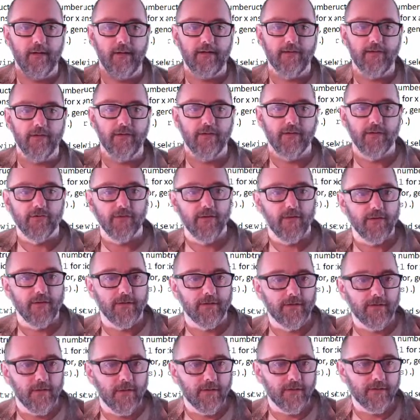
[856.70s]
And you're going to draw the
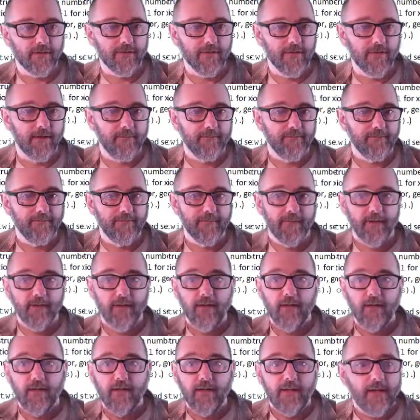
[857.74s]
stars there.
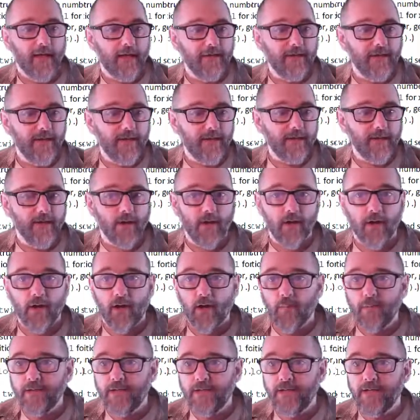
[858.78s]
And then
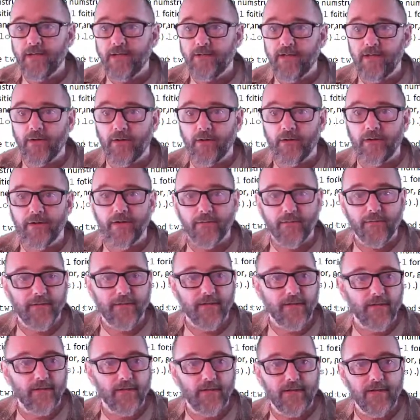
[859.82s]
the only other
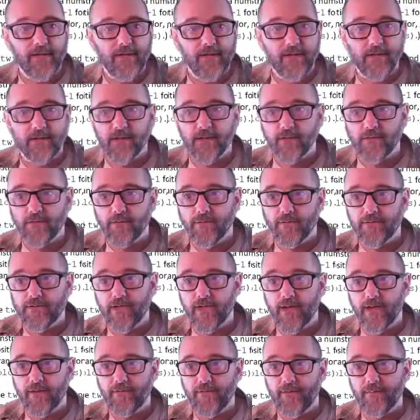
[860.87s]
thing we need in order
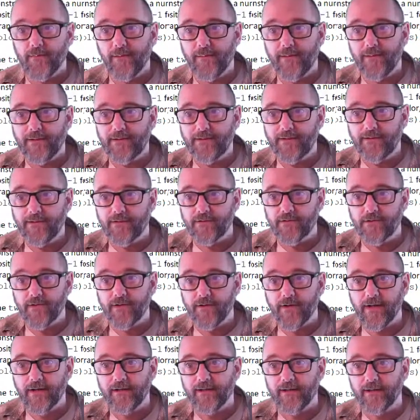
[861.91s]
to have implemented this
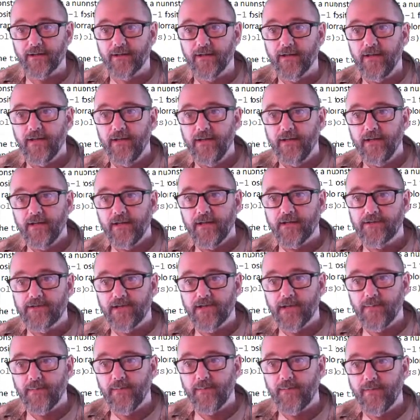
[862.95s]
correctly is
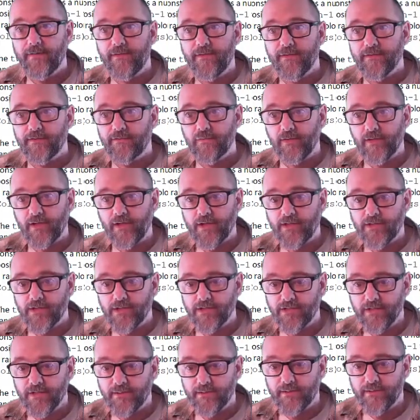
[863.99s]
to implement this
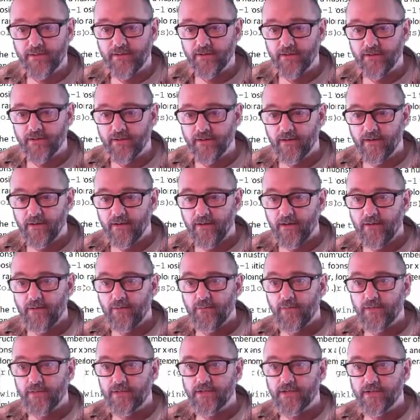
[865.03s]
relationship here,
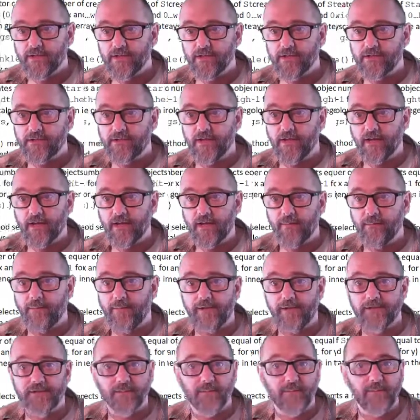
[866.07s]
which is a
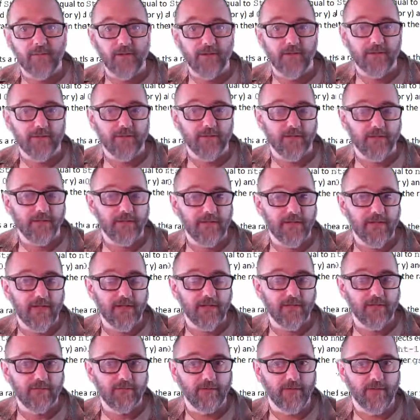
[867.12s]
multiple
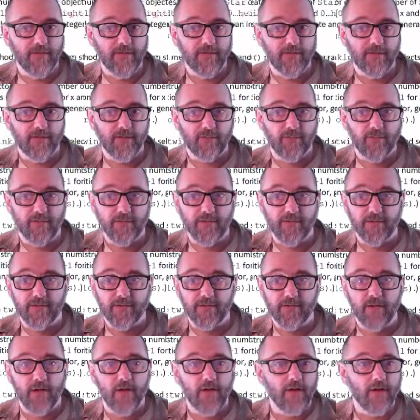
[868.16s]
association relationship with the
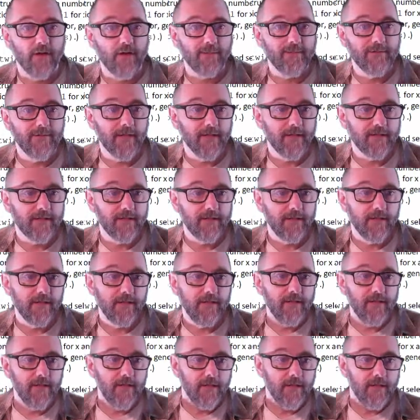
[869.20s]
star object.